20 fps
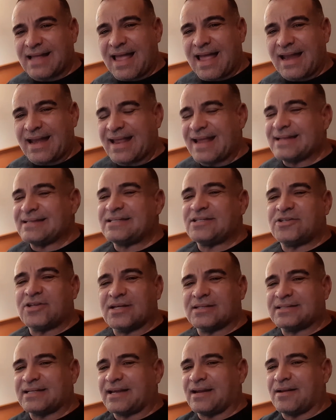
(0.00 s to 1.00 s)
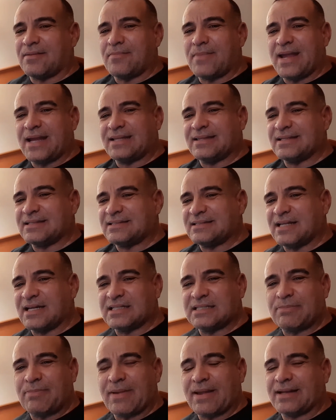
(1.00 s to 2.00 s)
that, it's just going to make the
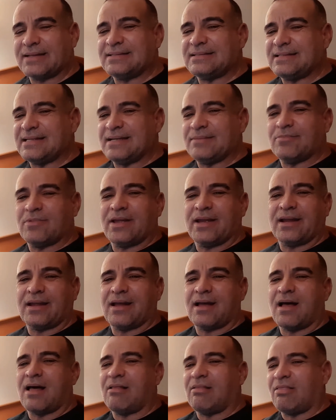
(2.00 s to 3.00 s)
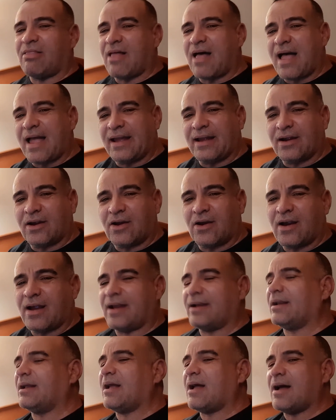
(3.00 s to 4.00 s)
suspect seem like a liar
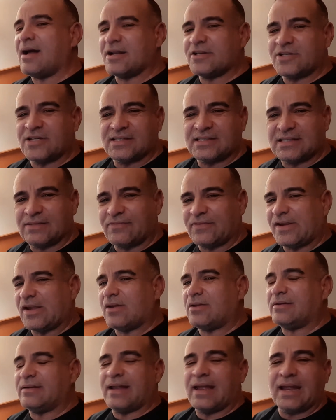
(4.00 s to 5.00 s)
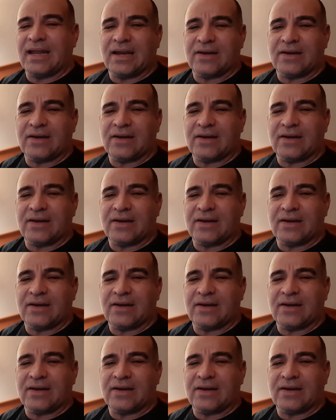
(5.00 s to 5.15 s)
and conscious of guilt and